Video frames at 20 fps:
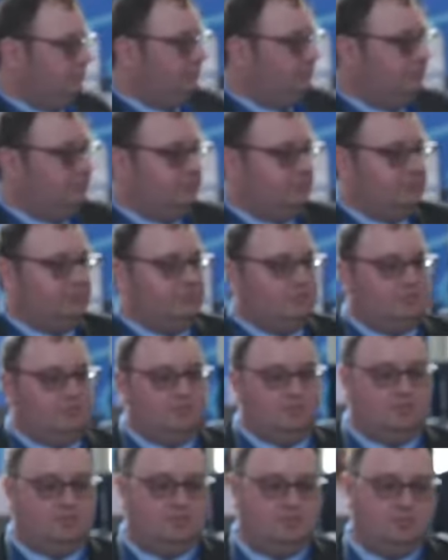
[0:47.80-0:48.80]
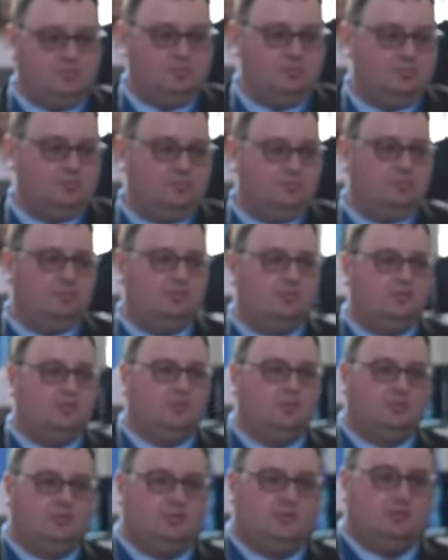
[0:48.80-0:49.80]

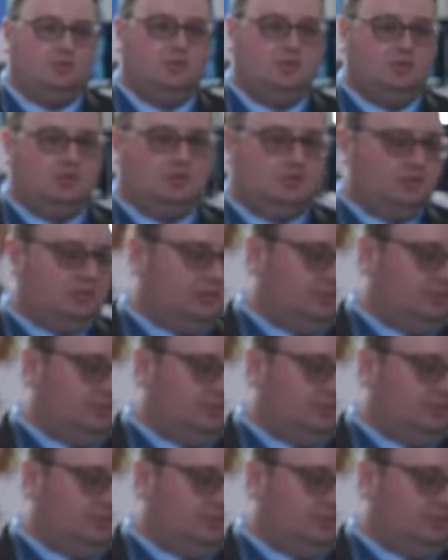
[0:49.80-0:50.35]
This person isn't speaking.